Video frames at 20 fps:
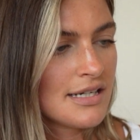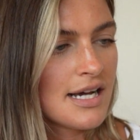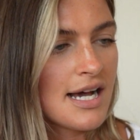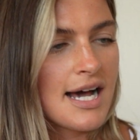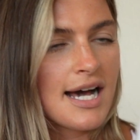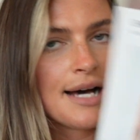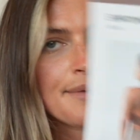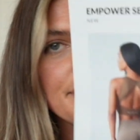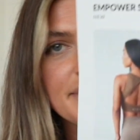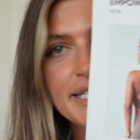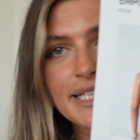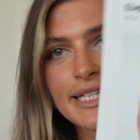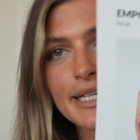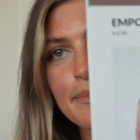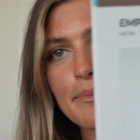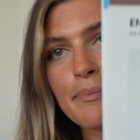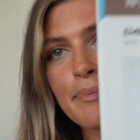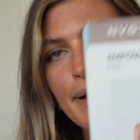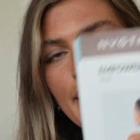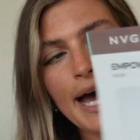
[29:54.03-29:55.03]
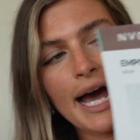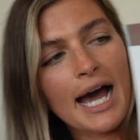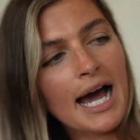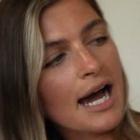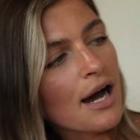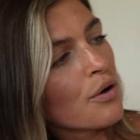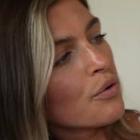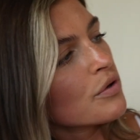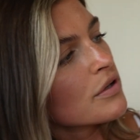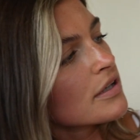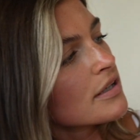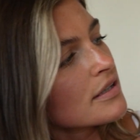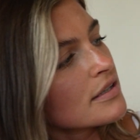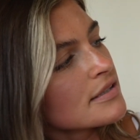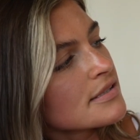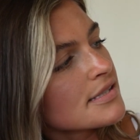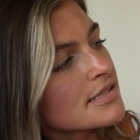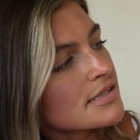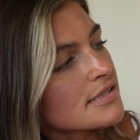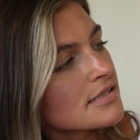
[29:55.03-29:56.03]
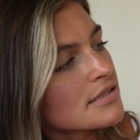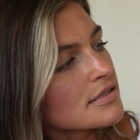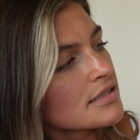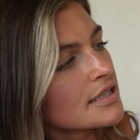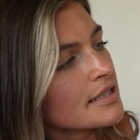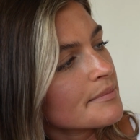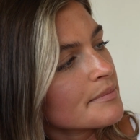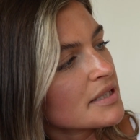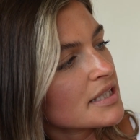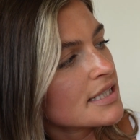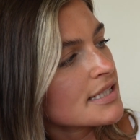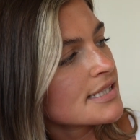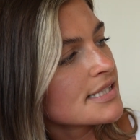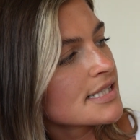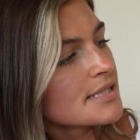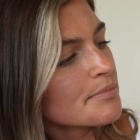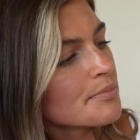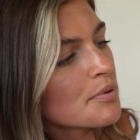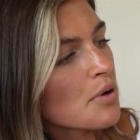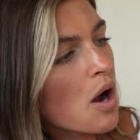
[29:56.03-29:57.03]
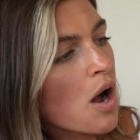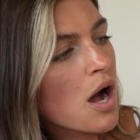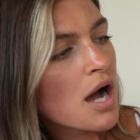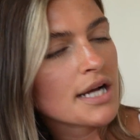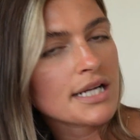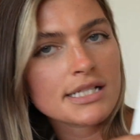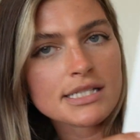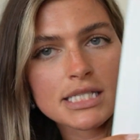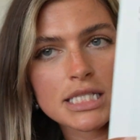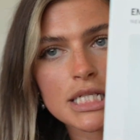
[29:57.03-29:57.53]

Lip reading: The Empower seamless bra is